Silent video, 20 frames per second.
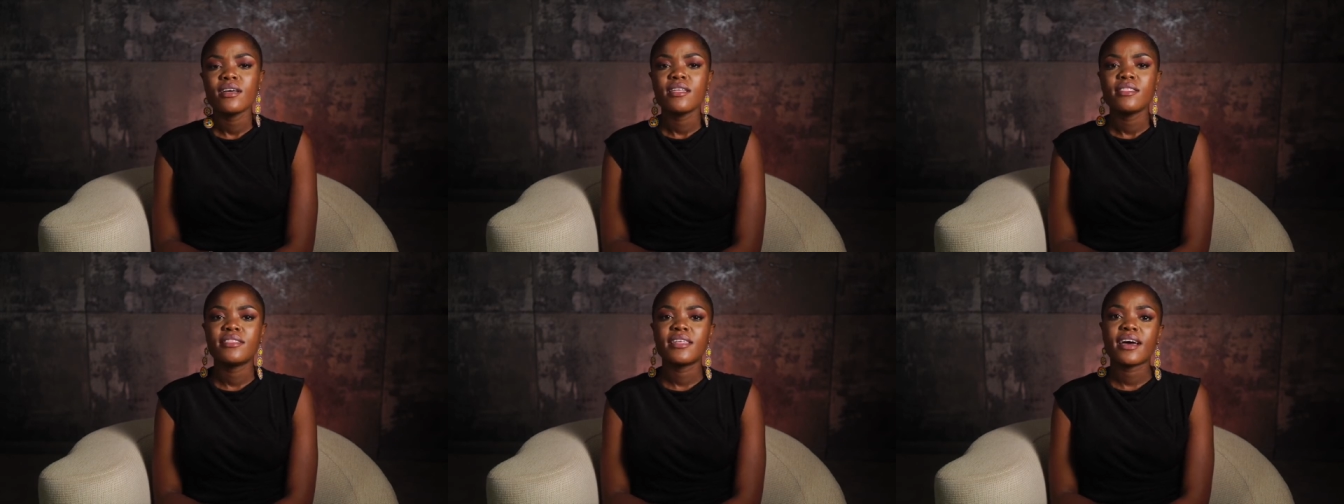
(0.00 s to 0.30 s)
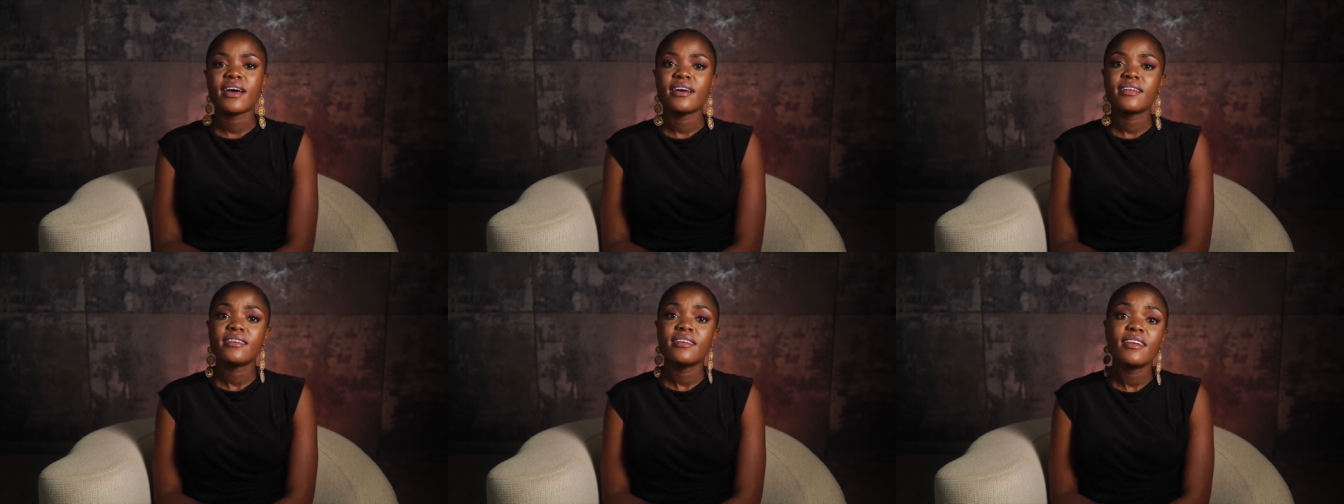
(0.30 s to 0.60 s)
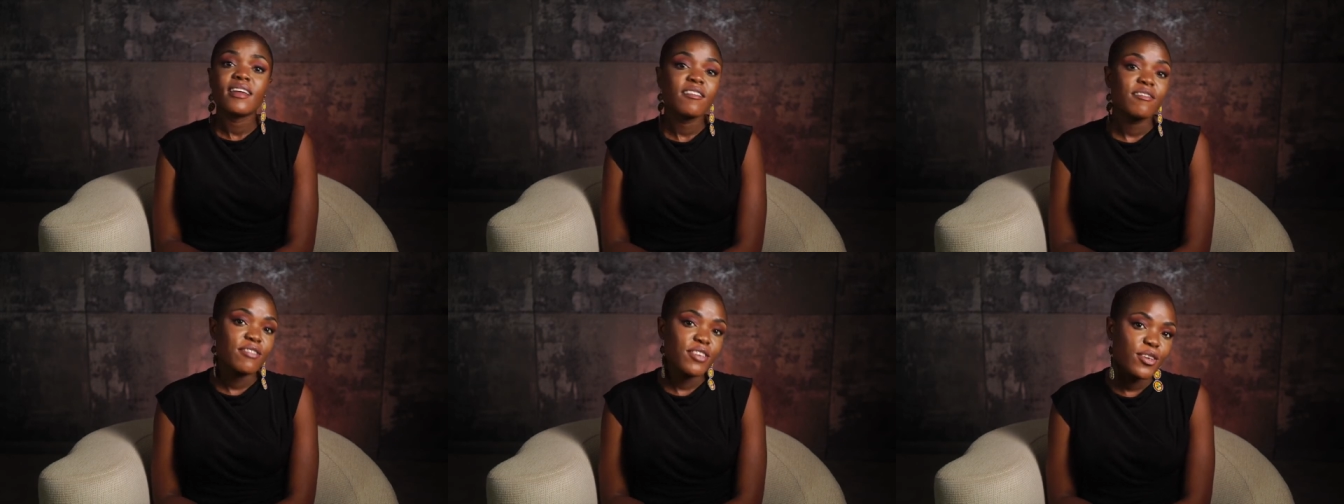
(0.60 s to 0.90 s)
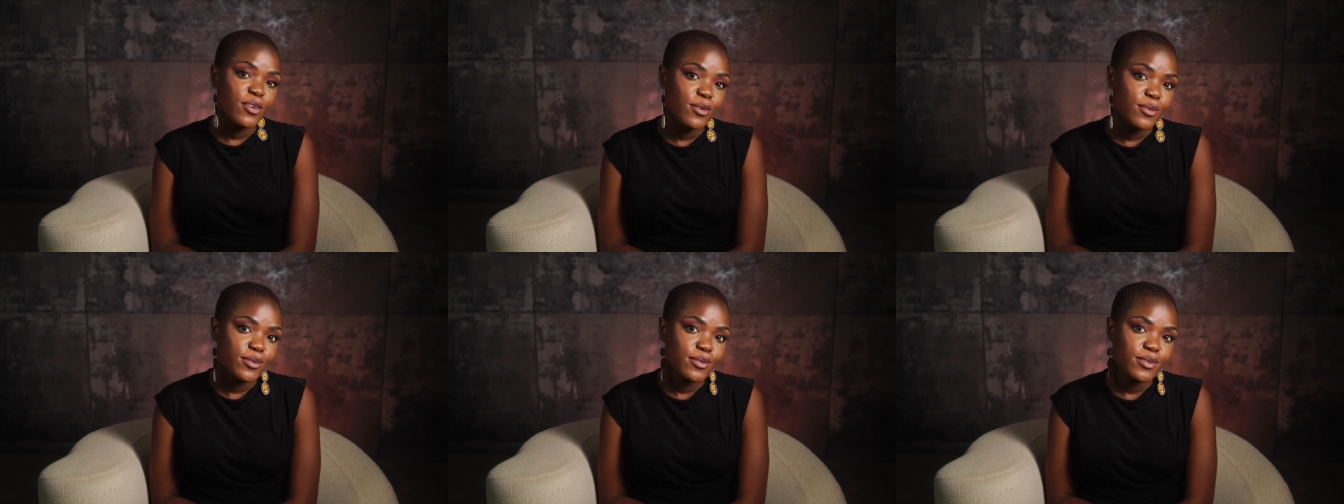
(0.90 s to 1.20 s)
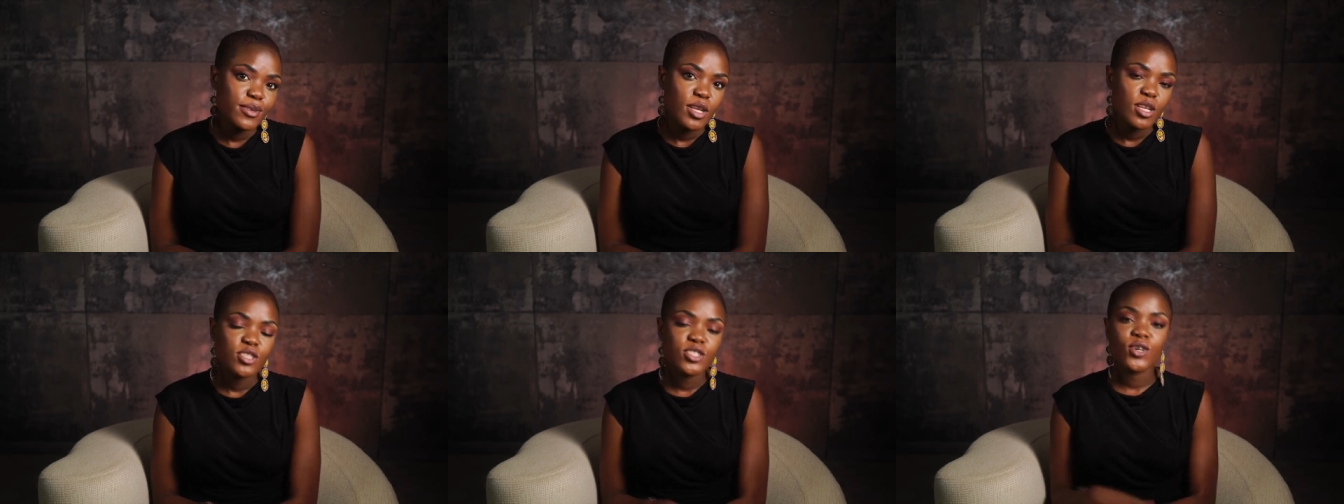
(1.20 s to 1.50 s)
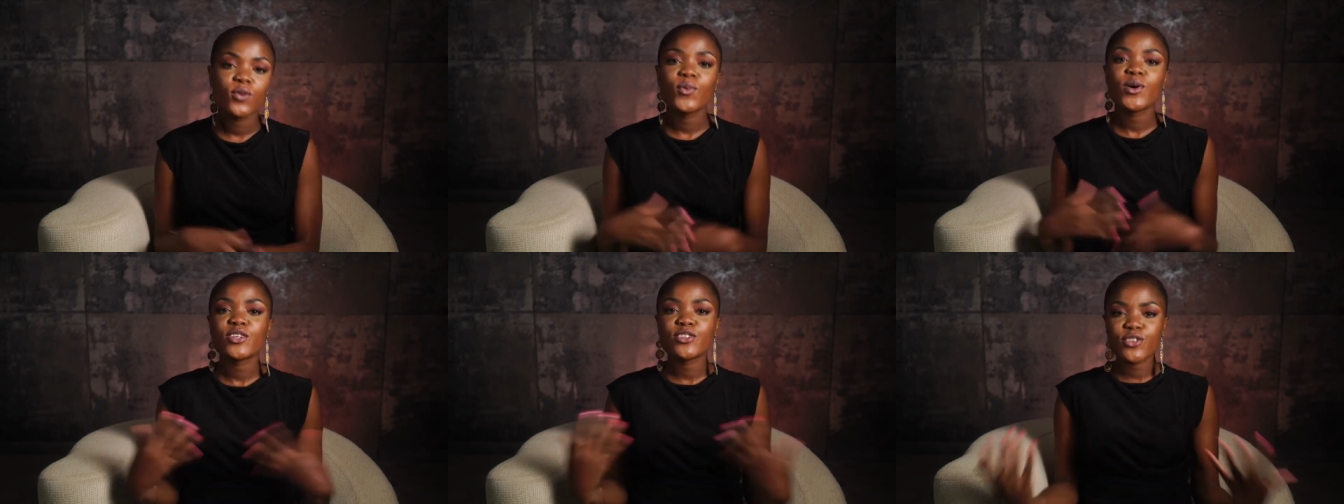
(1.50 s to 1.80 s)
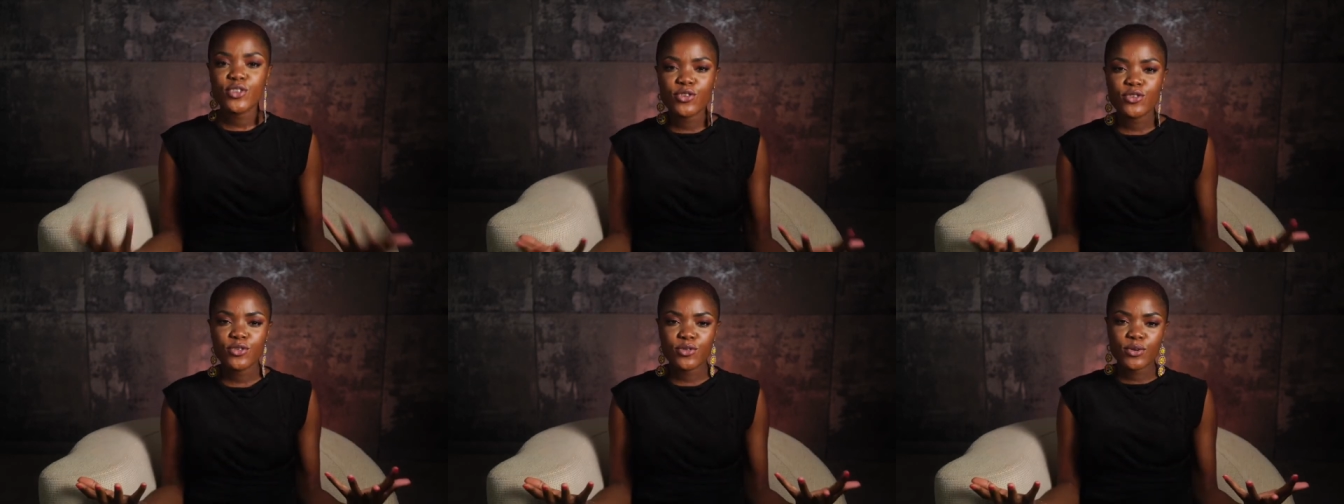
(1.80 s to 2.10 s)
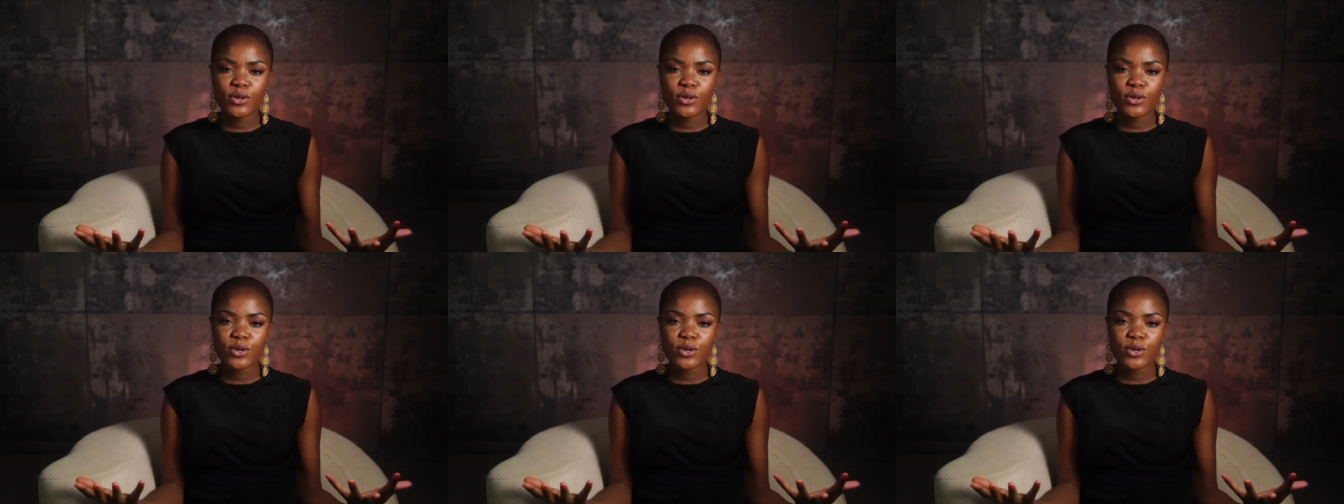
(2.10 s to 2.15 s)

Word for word: that love you. So, what do you do